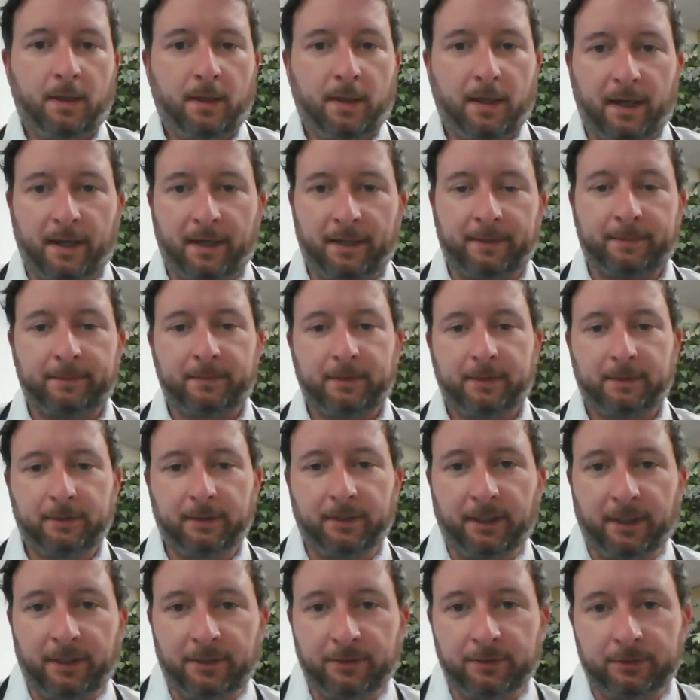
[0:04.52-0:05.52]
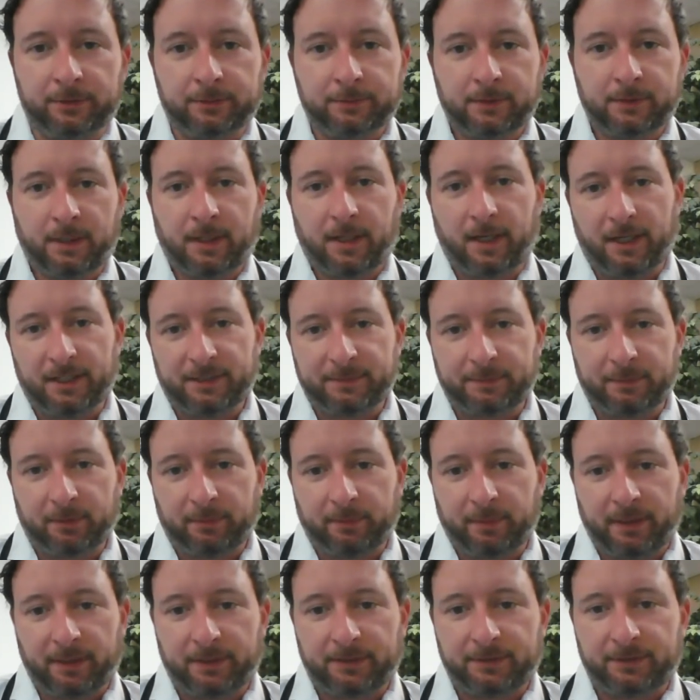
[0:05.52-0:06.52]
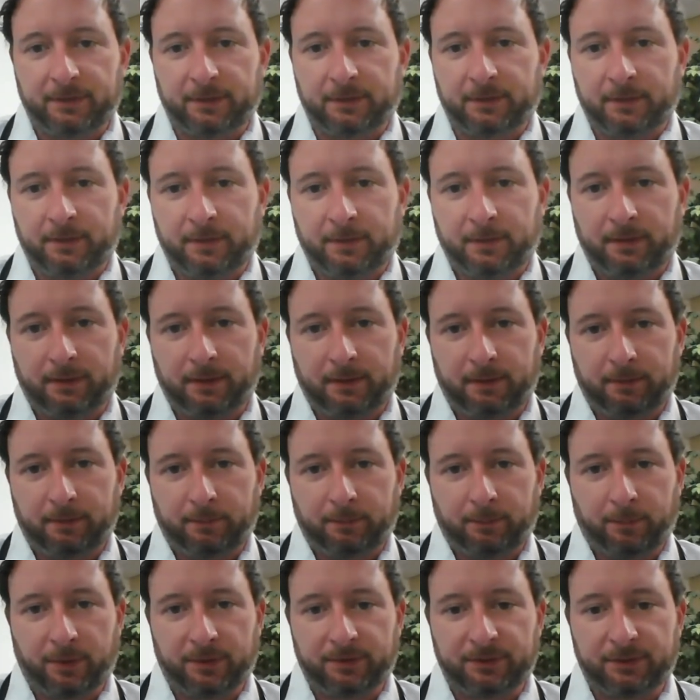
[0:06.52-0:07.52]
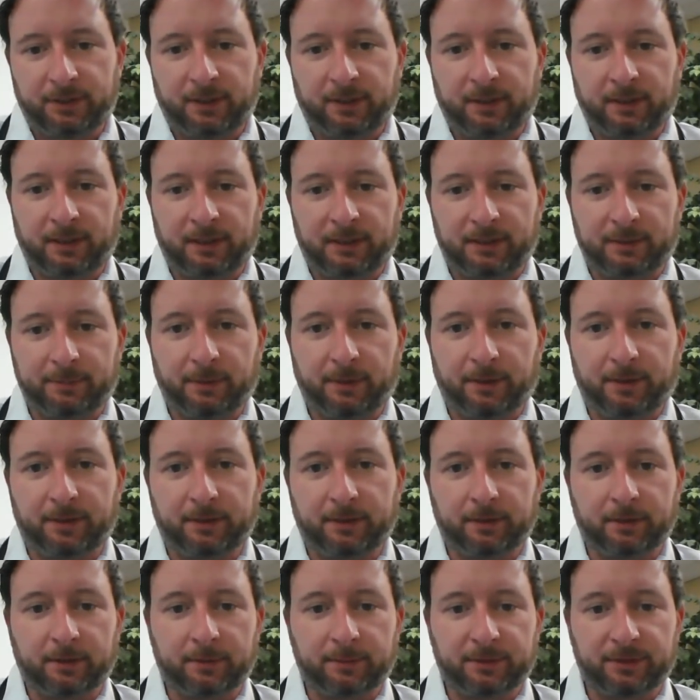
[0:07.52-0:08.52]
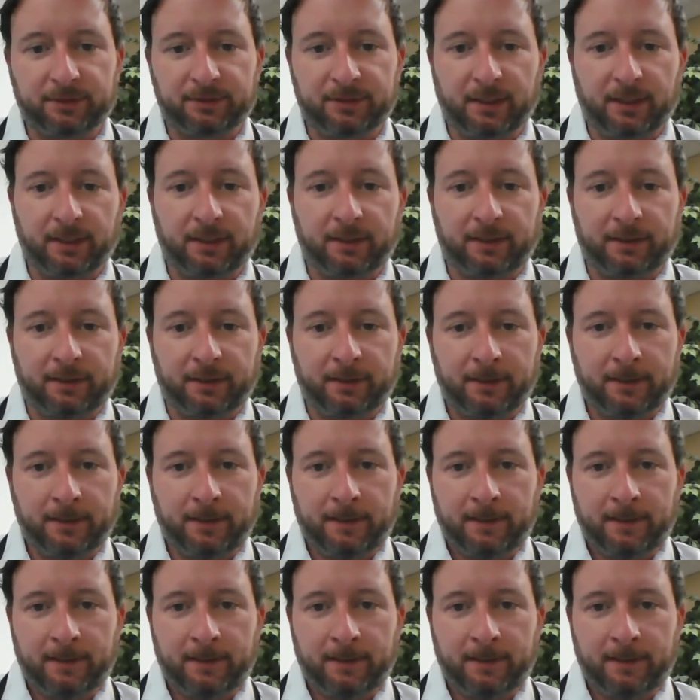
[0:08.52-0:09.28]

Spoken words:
Hi, Clay Angel, Hospital Medicine, President-elect, American Delirium Society.